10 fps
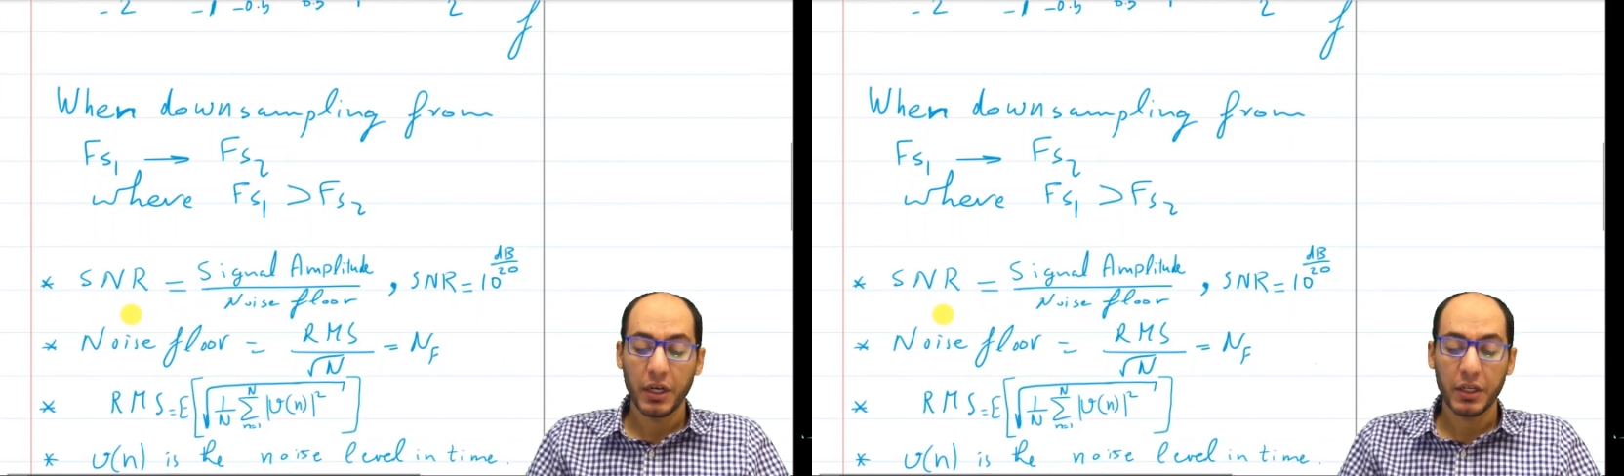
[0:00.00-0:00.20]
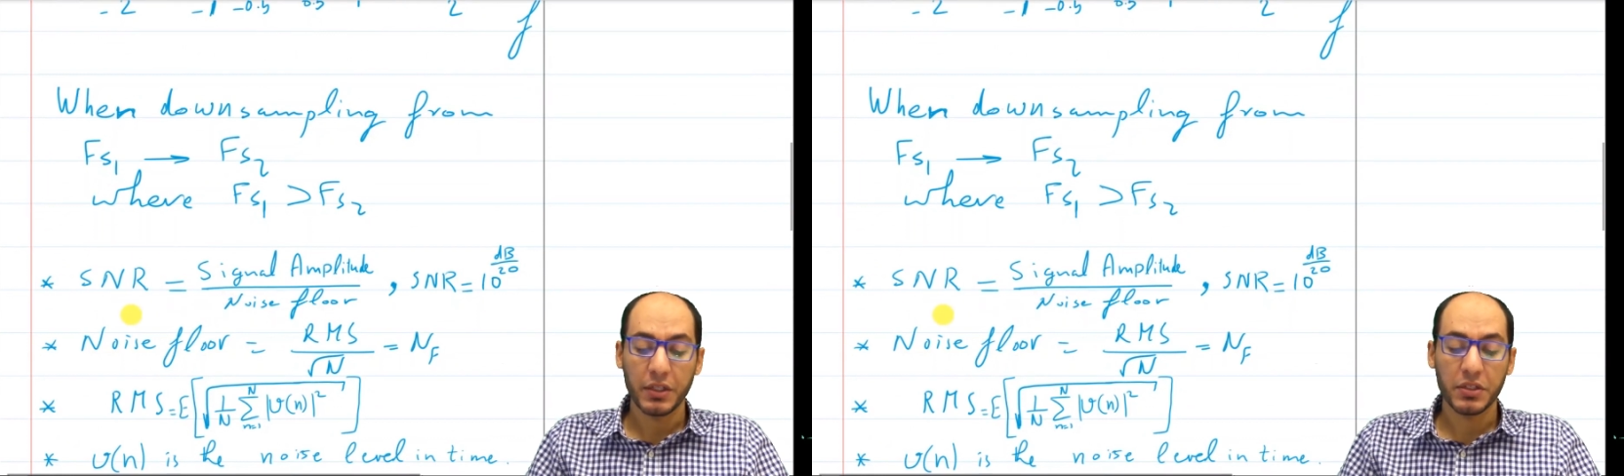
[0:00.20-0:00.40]

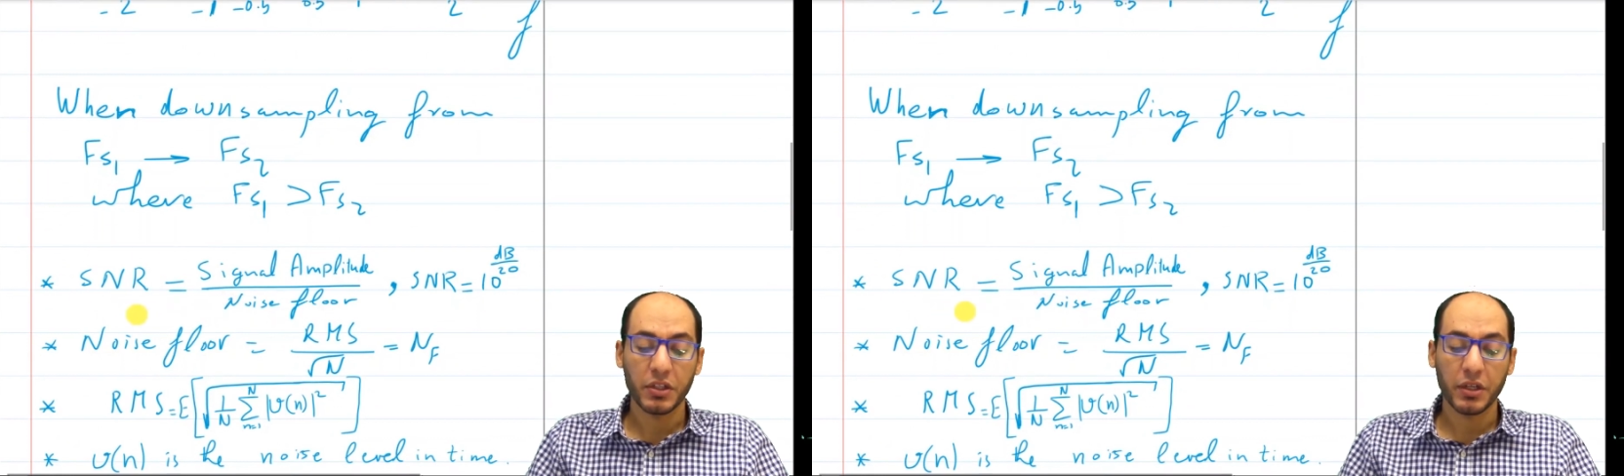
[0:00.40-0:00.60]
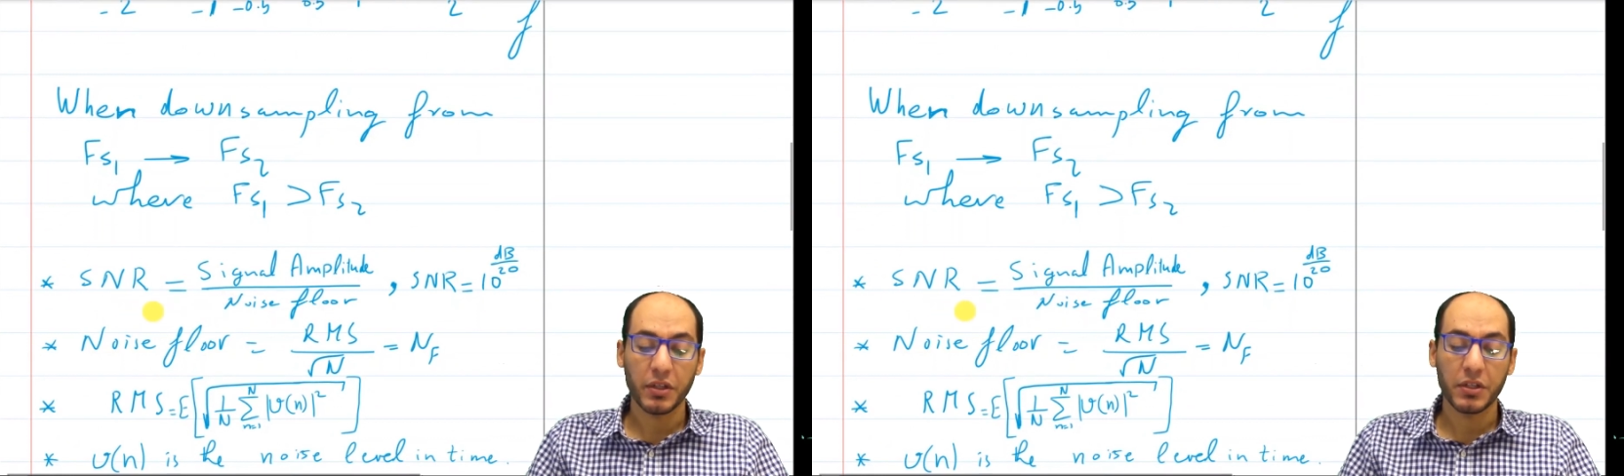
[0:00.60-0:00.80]
It is
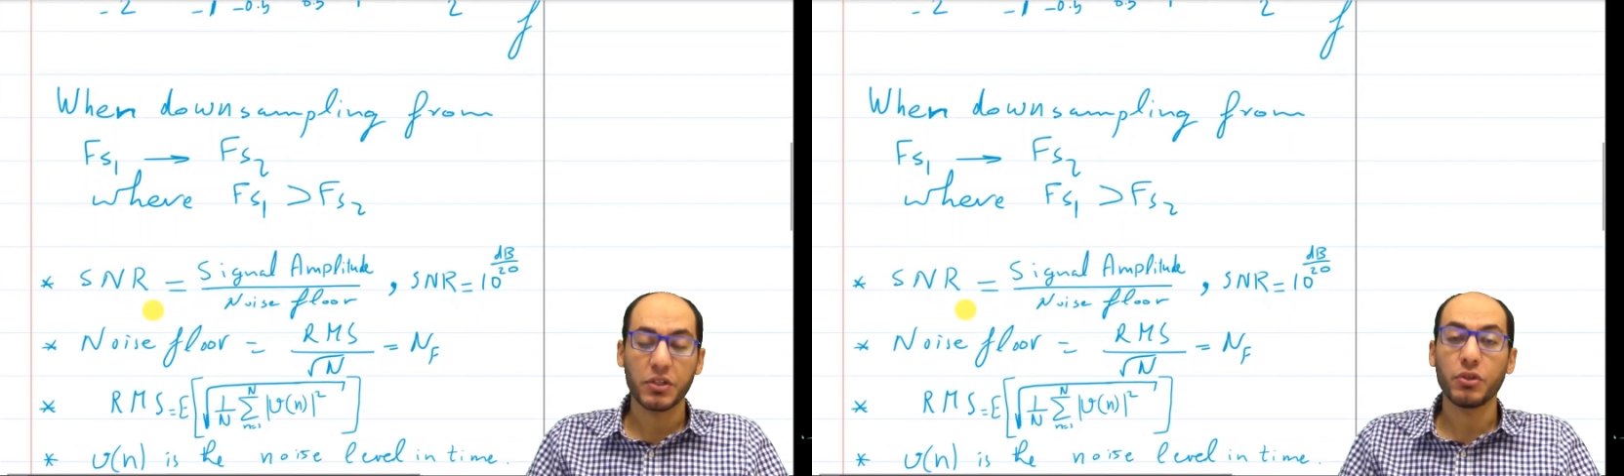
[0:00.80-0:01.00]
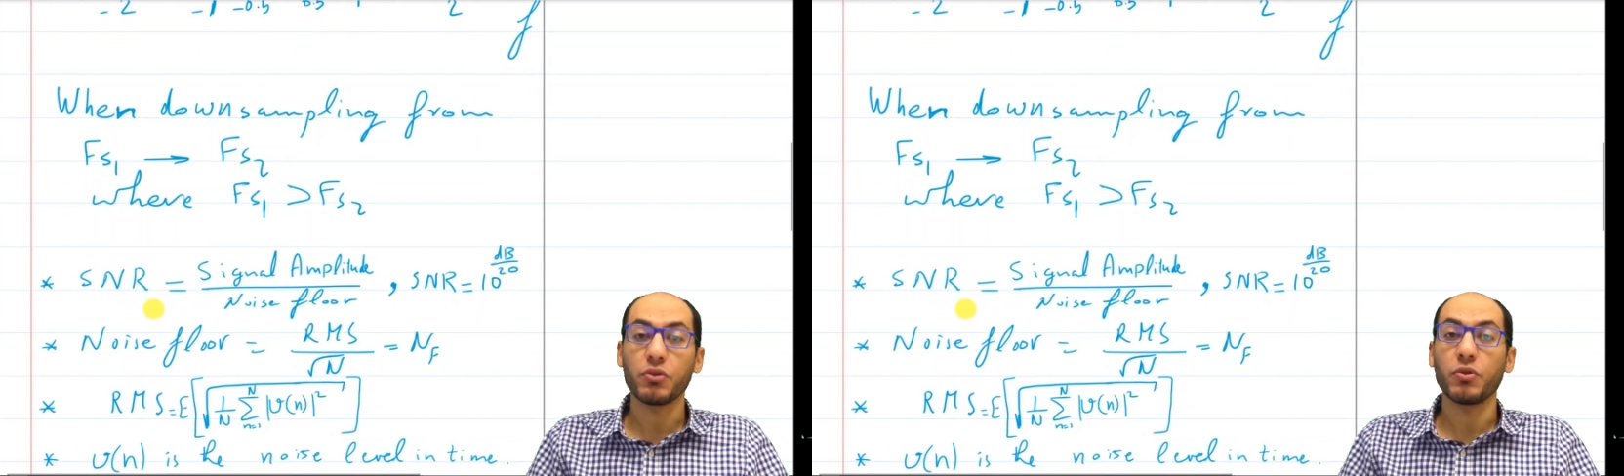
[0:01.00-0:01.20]

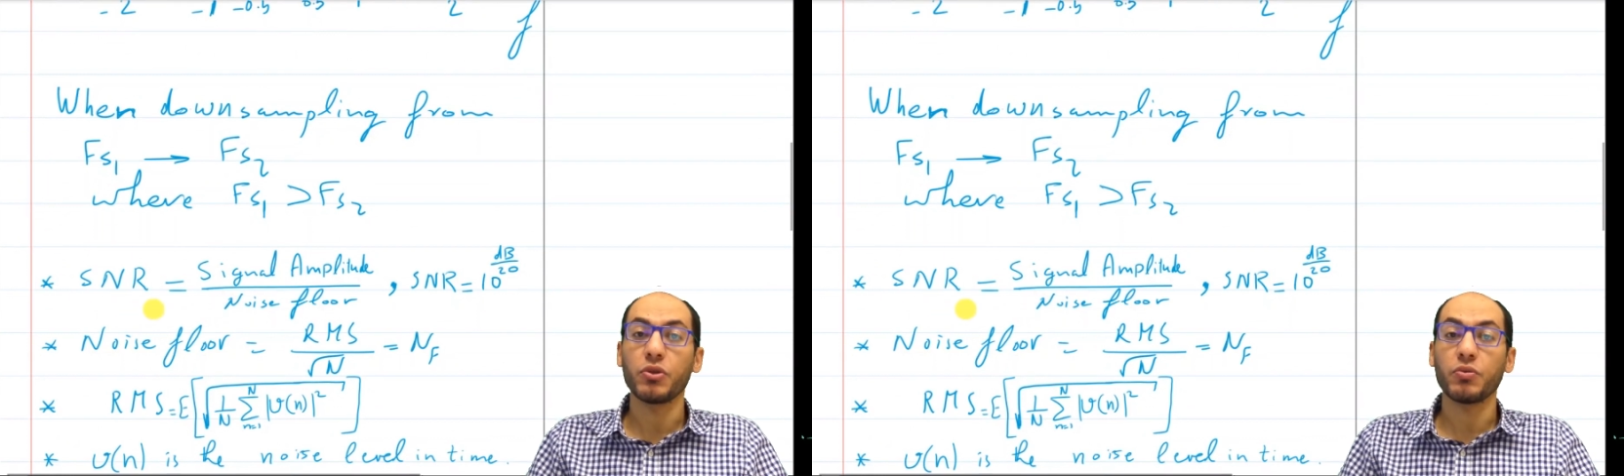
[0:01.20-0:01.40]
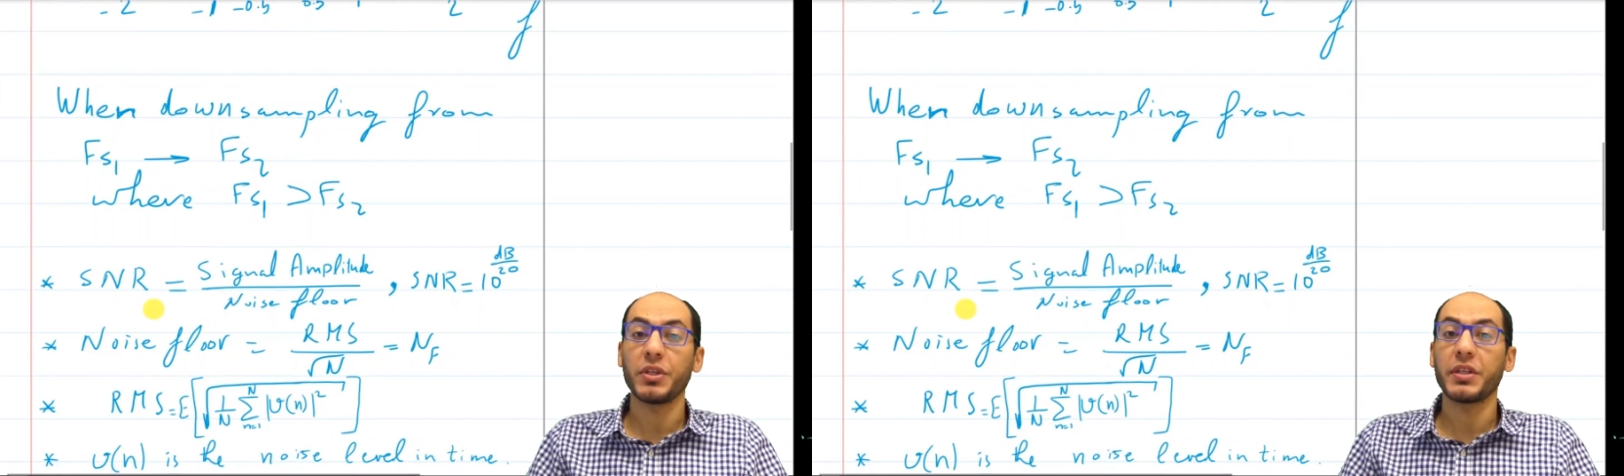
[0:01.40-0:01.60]

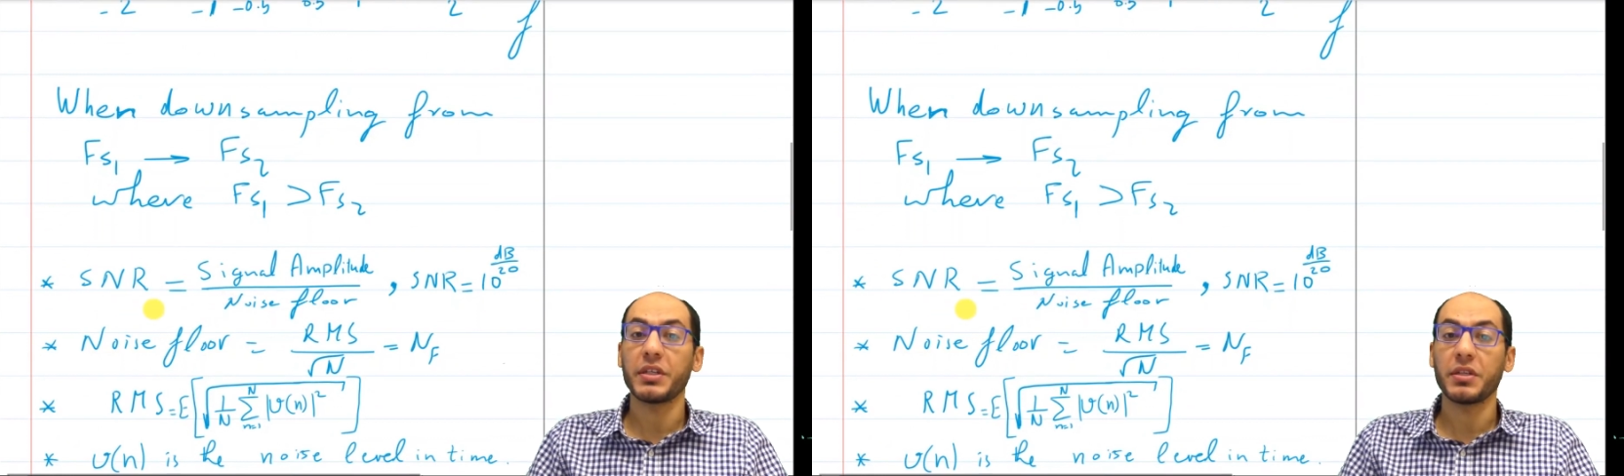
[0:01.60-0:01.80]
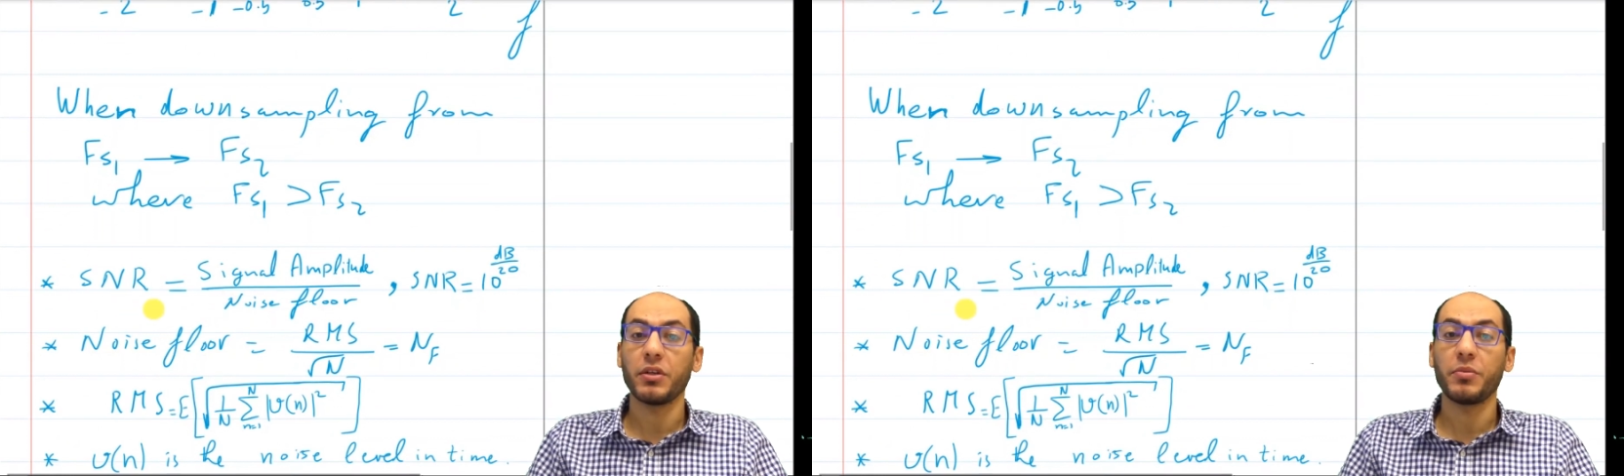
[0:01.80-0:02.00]
usually the
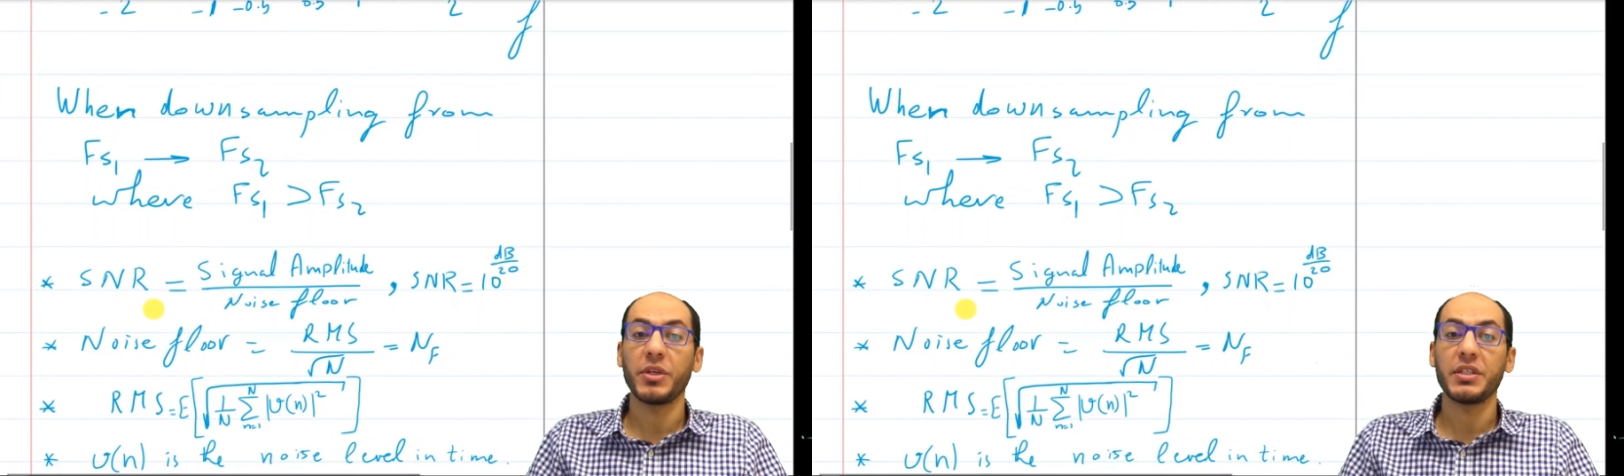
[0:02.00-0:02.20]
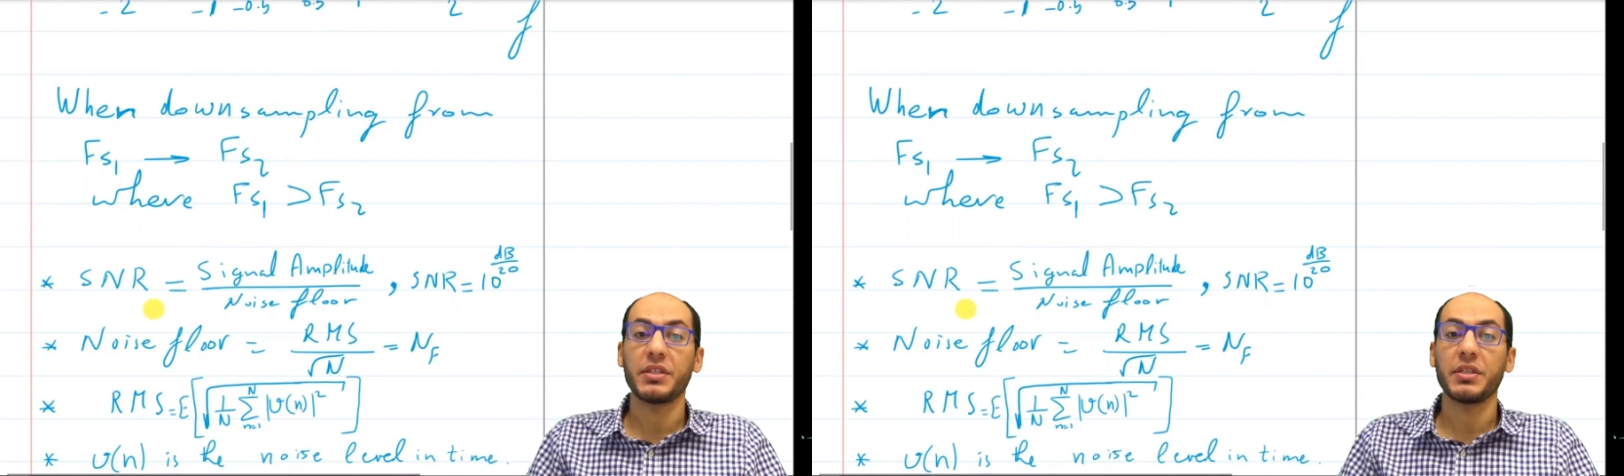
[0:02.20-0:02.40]
SNR
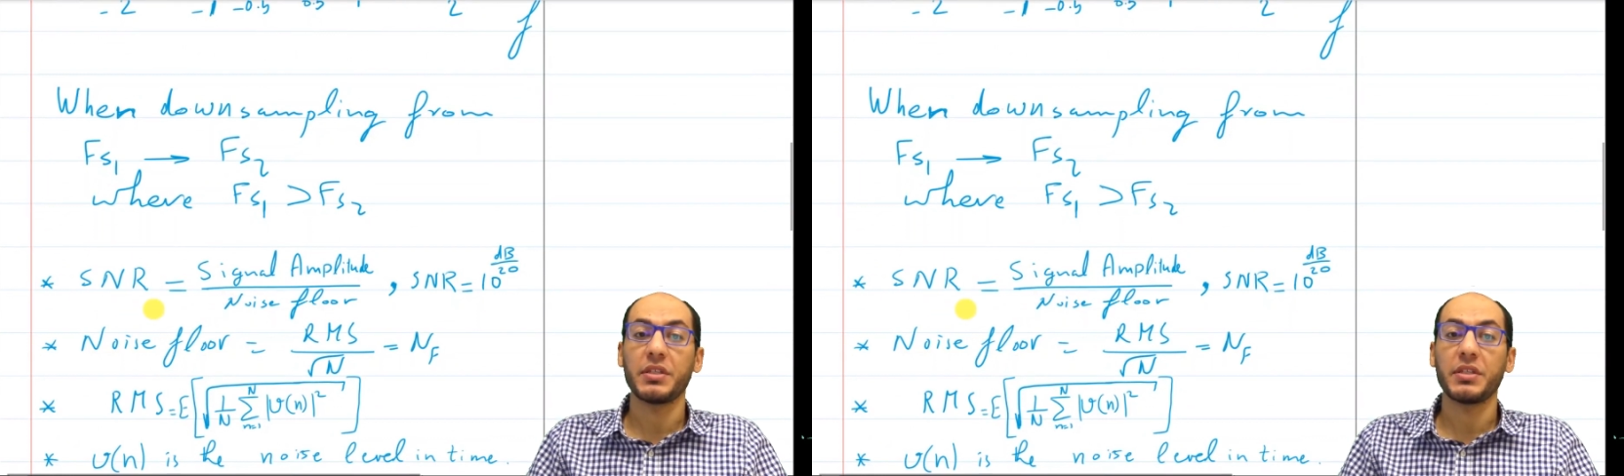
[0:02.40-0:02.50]
means